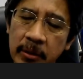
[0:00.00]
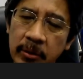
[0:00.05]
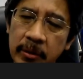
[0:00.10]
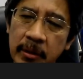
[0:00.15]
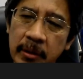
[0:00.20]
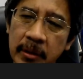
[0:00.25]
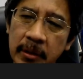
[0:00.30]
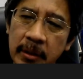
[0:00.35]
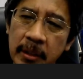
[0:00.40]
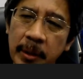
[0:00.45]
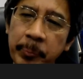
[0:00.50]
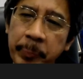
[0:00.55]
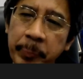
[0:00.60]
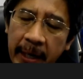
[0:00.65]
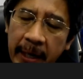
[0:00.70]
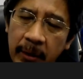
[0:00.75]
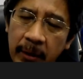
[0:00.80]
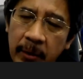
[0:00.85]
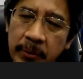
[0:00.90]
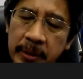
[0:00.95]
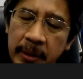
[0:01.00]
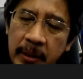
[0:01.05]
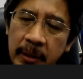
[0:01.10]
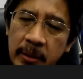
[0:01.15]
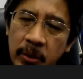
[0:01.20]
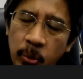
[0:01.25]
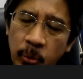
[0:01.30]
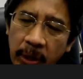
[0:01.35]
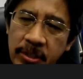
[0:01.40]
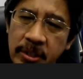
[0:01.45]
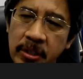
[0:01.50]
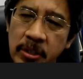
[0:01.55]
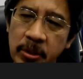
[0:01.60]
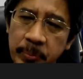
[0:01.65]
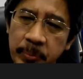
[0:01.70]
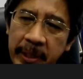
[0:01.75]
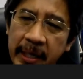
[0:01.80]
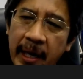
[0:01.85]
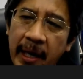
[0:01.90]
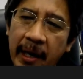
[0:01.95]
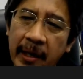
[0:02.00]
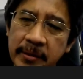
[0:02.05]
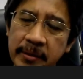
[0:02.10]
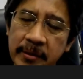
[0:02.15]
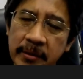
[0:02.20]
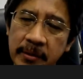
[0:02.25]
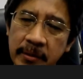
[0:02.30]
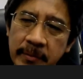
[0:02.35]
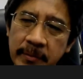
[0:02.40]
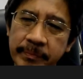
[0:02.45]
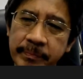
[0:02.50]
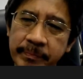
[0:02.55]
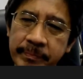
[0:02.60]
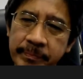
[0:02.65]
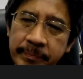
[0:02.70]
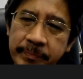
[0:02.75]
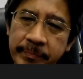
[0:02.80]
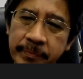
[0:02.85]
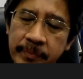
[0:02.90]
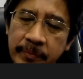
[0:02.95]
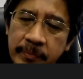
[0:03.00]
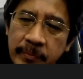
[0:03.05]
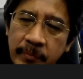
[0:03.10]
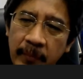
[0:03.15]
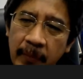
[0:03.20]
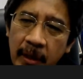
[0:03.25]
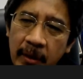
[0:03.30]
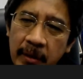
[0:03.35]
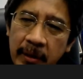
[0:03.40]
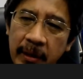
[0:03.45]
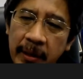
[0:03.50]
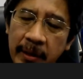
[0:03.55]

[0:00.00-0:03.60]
impact on the questions being asked. Okay.